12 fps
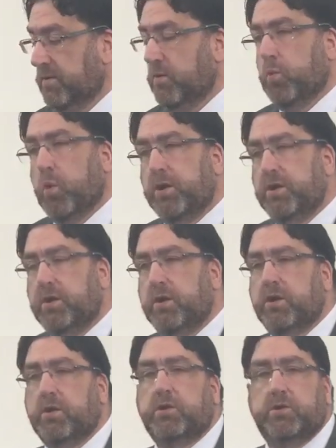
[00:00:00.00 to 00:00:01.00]
One
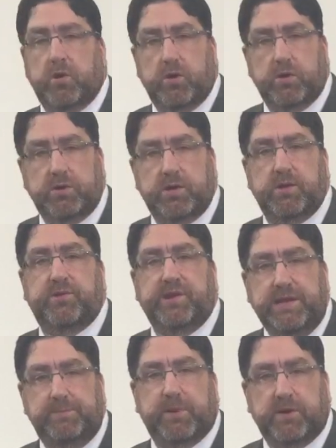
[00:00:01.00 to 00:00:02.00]
God,
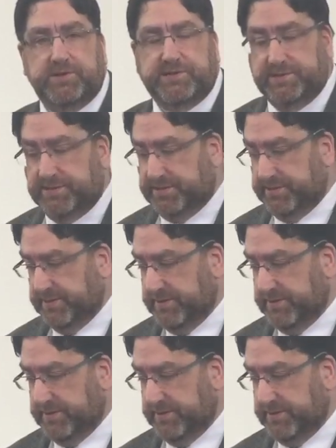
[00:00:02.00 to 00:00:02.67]
three persons.